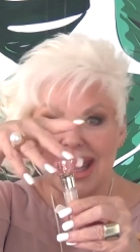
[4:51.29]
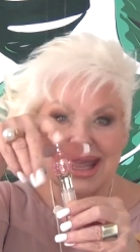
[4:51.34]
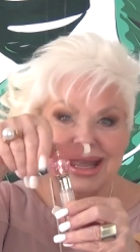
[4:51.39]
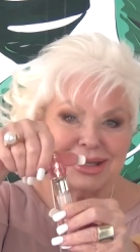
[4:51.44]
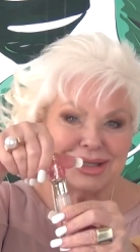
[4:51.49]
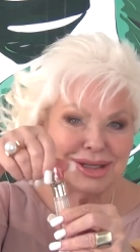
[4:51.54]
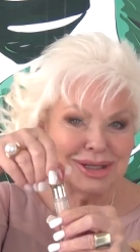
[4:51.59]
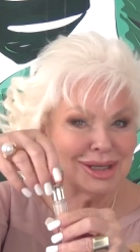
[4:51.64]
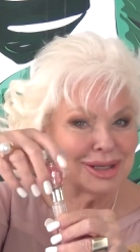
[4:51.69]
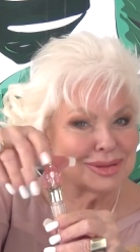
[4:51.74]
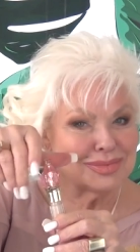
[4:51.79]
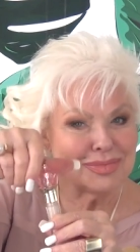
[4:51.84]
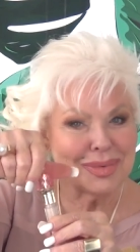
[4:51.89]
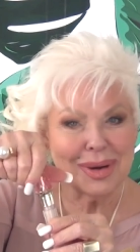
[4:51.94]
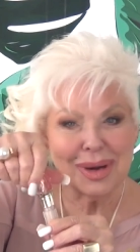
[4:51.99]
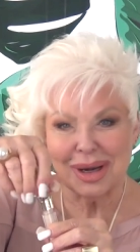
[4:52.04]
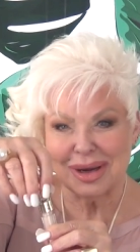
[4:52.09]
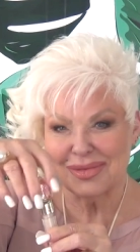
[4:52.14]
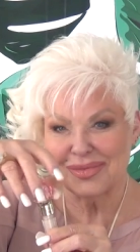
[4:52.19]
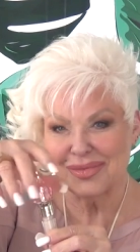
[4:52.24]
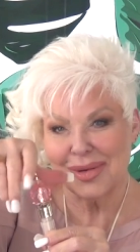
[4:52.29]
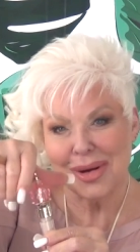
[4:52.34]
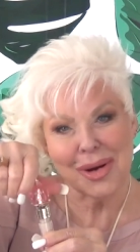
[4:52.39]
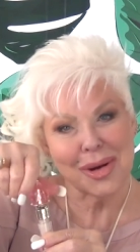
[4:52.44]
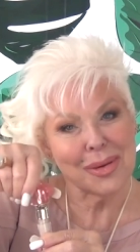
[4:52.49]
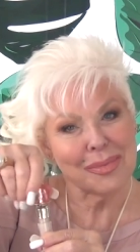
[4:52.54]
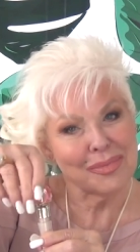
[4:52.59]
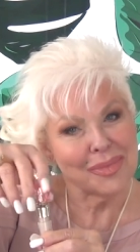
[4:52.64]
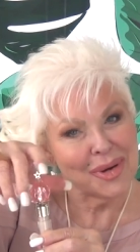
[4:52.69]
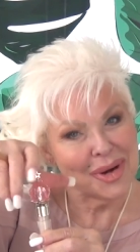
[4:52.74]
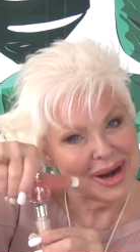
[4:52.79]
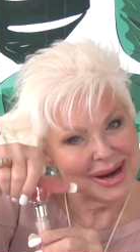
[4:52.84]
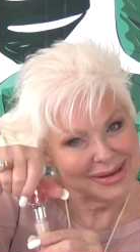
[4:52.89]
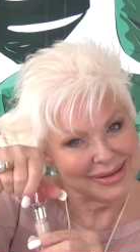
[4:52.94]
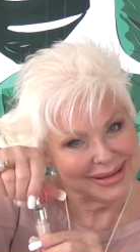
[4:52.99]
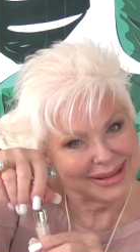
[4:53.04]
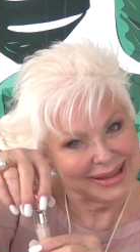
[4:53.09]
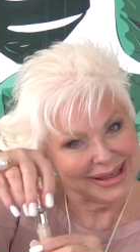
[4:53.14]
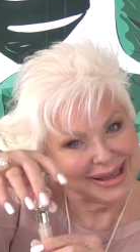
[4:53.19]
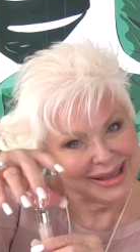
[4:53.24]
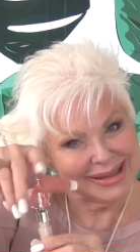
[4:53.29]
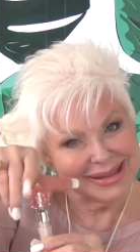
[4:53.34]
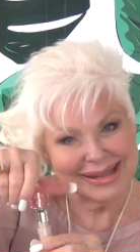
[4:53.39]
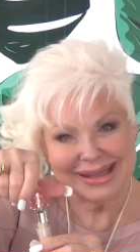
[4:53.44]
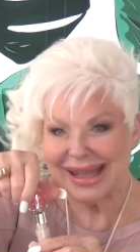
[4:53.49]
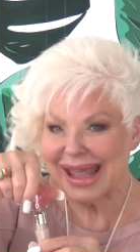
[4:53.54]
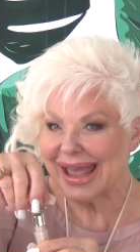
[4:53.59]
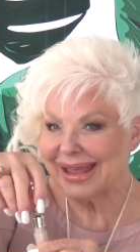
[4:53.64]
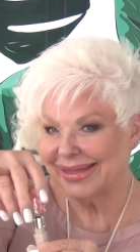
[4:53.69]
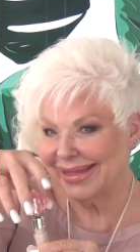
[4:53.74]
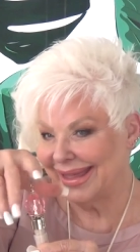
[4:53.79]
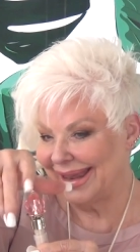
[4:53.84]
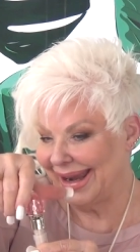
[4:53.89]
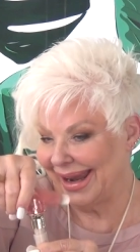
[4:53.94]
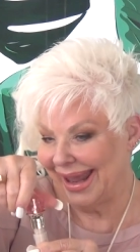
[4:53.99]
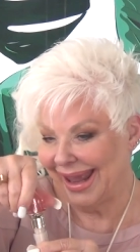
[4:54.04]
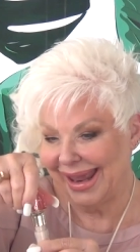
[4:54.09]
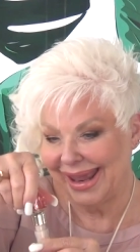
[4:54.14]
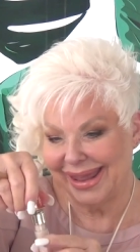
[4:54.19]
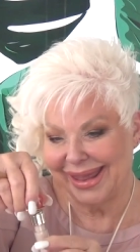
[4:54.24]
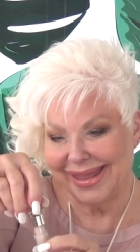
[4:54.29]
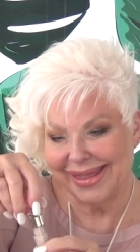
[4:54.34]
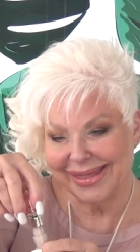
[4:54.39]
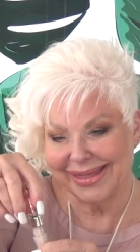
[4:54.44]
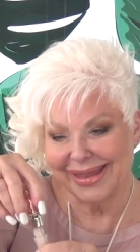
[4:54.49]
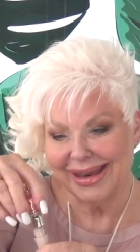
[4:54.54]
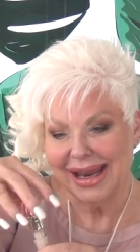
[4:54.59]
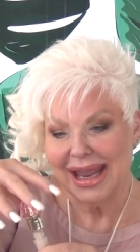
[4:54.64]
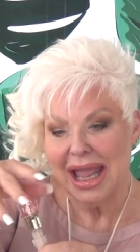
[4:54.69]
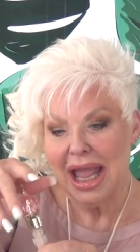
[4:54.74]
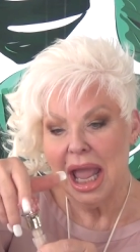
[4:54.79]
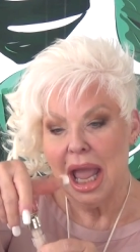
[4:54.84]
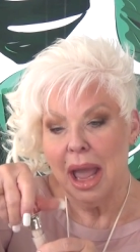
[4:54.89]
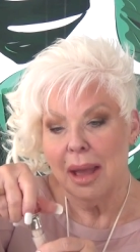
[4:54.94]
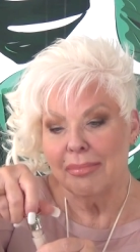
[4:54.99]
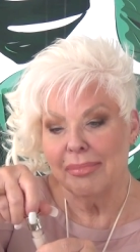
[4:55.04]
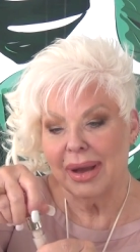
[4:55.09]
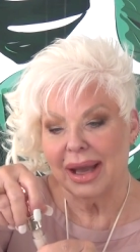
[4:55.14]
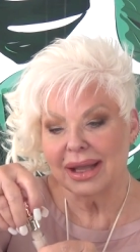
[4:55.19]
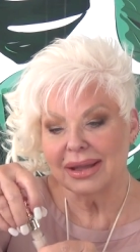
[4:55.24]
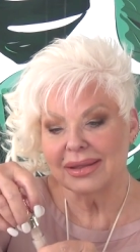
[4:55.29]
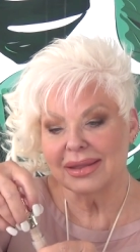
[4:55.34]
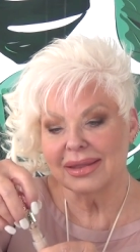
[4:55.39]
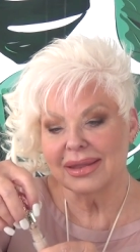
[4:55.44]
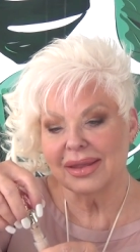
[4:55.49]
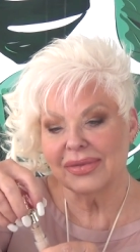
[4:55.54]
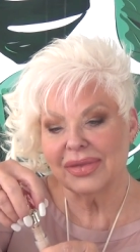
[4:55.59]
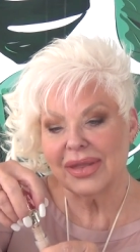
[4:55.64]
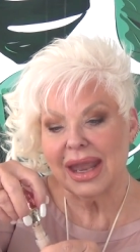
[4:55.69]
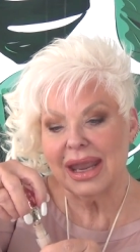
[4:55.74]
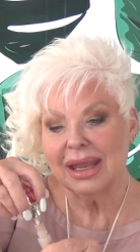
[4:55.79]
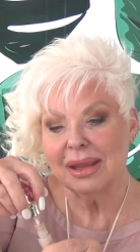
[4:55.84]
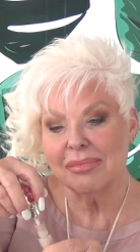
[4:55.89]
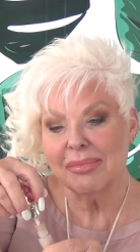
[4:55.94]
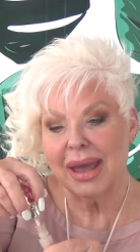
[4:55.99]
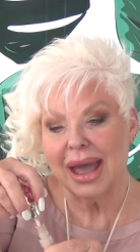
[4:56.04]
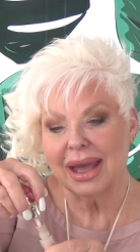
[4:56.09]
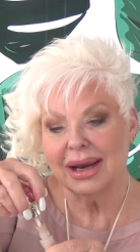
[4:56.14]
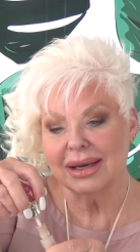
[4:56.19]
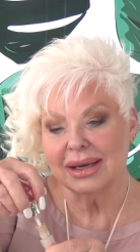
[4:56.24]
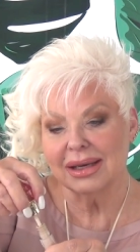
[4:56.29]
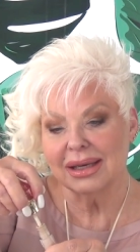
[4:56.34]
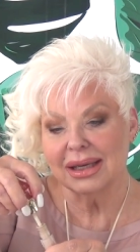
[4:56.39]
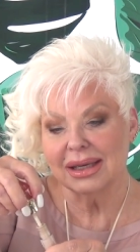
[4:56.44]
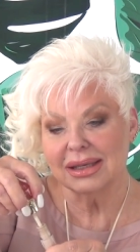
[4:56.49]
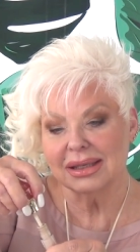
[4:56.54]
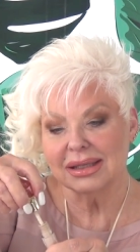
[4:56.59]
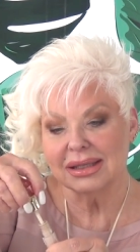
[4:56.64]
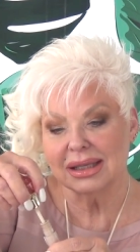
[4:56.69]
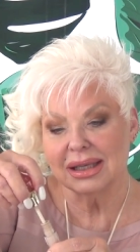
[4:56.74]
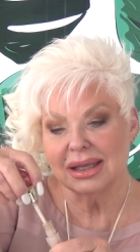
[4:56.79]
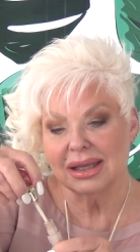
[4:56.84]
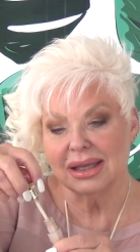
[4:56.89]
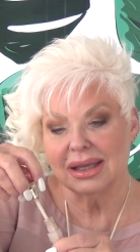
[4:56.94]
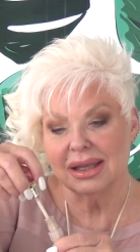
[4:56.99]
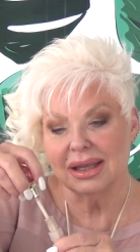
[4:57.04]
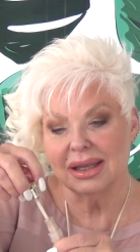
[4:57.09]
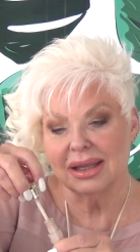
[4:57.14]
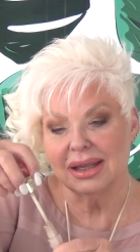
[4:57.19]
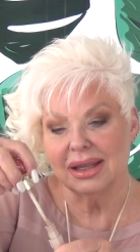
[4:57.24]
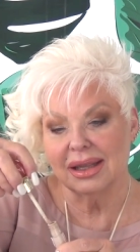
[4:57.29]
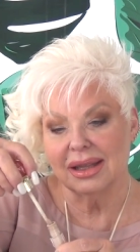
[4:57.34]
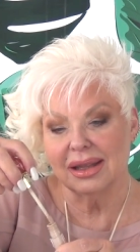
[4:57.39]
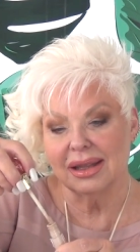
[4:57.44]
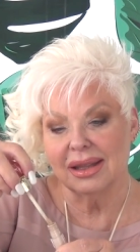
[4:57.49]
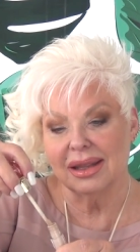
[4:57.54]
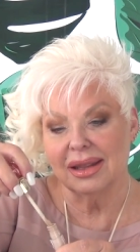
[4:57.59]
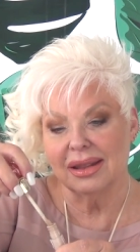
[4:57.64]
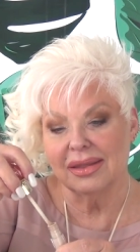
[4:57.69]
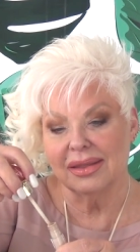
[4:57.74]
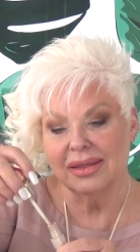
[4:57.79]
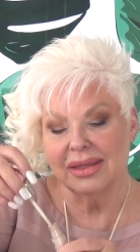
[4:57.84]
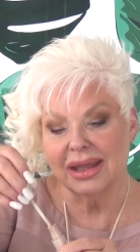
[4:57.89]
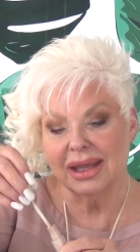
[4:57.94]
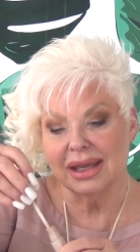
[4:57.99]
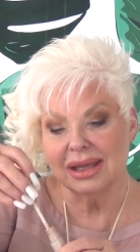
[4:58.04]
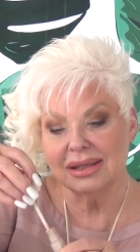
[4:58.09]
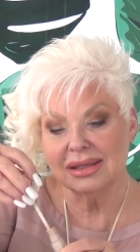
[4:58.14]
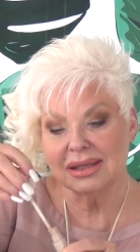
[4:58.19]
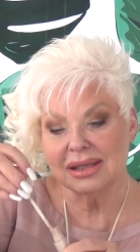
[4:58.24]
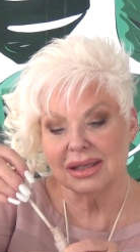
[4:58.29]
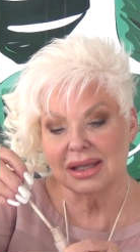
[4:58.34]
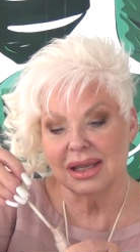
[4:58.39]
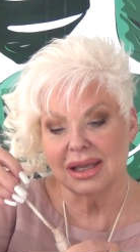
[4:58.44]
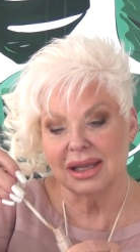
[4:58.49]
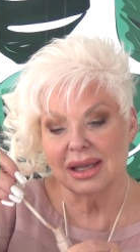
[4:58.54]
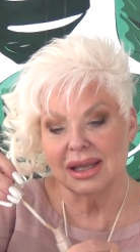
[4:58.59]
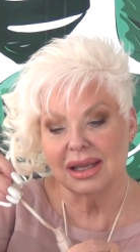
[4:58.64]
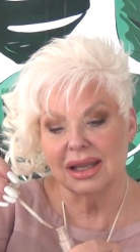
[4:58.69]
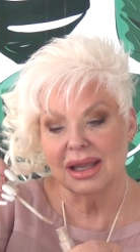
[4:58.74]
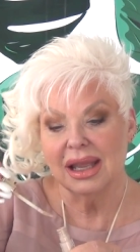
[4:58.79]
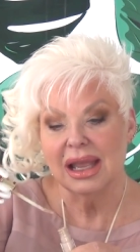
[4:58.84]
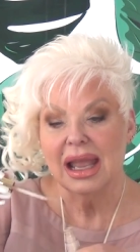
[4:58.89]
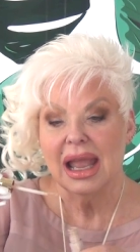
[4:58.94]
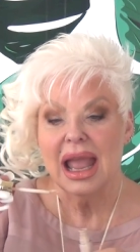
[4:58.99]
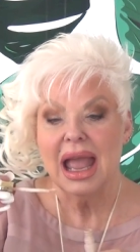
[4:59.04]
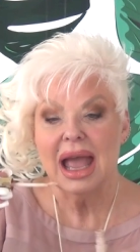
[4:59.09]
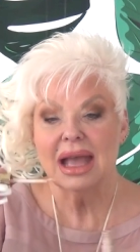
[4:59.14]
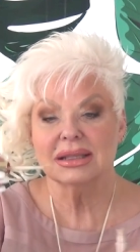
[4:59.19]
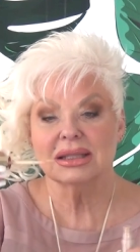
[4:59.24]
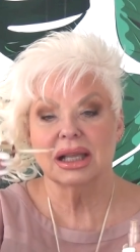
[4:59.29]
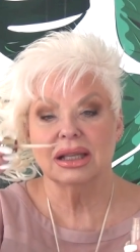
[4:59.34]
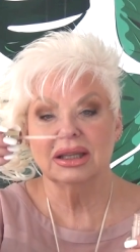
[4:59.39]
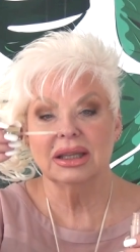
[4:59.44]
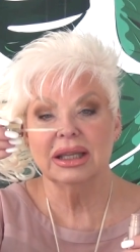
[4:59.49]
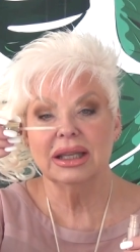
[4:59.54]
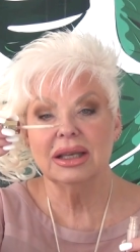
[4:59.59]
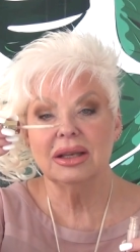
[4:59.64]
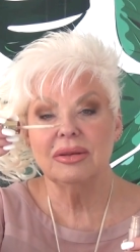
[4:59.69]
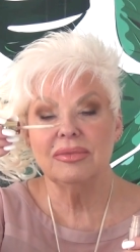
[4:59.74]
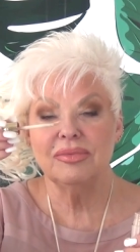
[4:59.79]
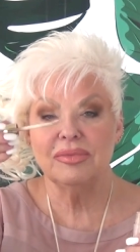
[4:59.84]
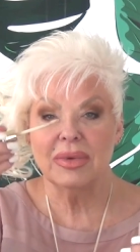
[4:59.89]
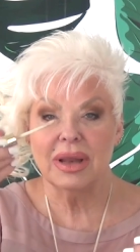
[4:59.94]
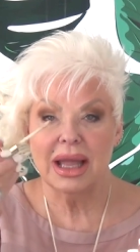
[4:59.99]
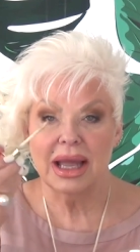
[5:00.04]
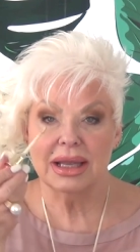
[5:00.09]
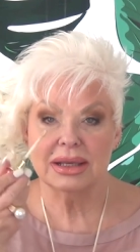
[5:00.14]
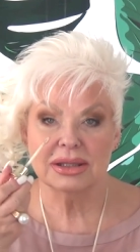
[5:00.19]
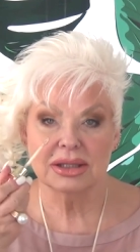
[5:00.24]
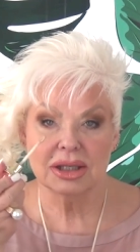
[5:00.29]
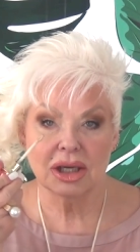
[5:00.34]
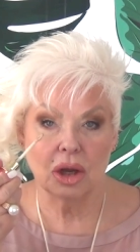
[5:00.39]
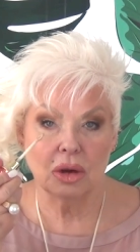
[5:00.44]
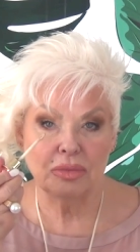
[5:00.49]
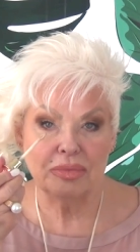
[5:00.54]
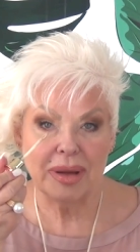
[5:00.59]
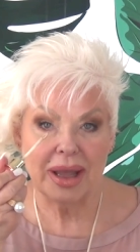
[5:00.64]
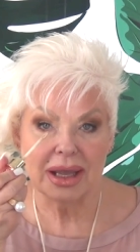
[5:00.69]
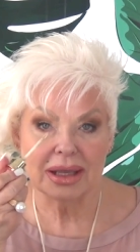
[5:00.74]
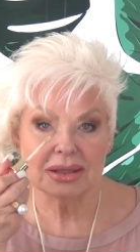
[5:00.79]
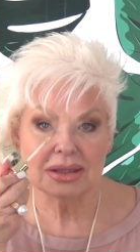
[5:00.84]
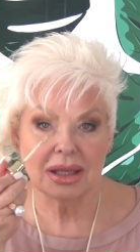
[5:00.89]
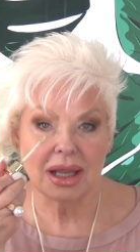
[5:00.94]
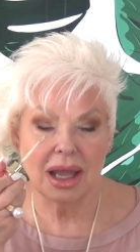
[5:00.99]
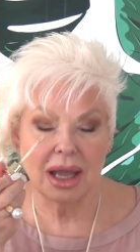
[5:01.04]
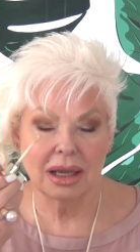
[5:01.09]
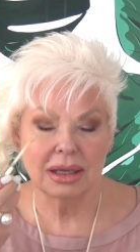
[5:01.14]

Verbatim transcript: It's just pretty for a princess. Yes, it is. But the thing about it is, this has a little flat dough pad.